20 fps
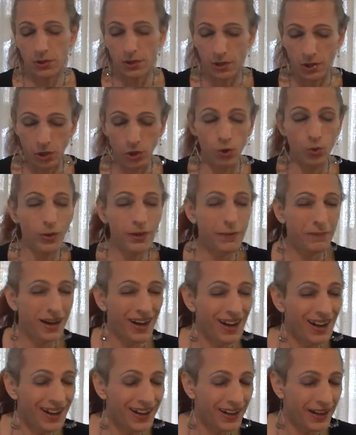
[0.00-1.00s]
Who am
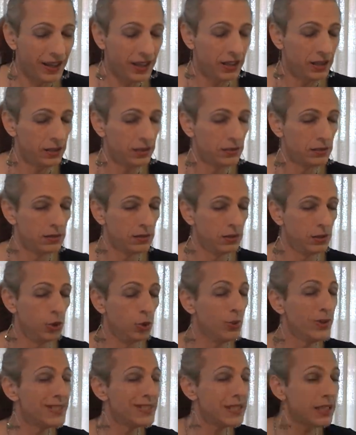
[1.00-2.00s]
I?
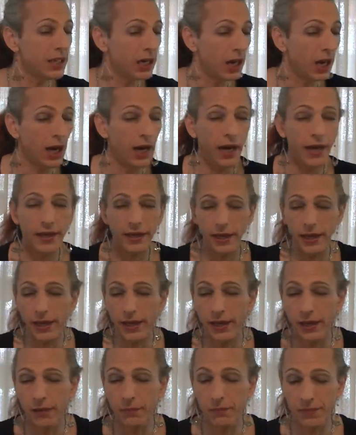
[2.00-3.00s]
Who is the I
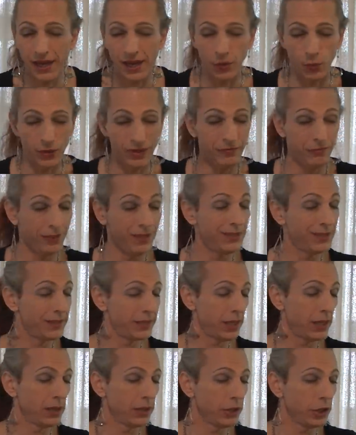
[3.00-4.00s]
am that we've been
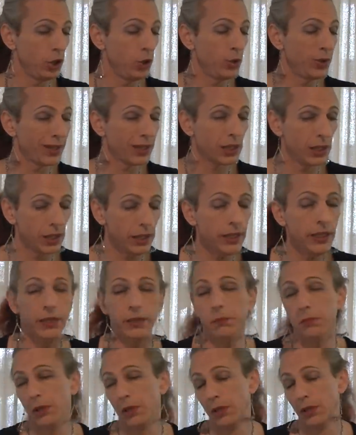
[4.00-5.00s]
telling you to
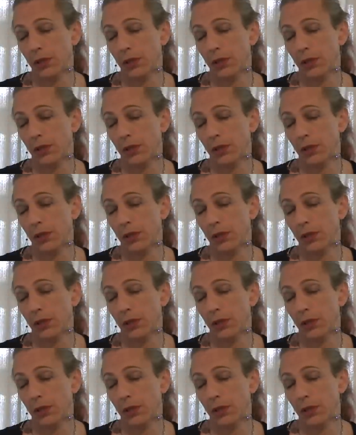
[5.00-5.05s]
claim?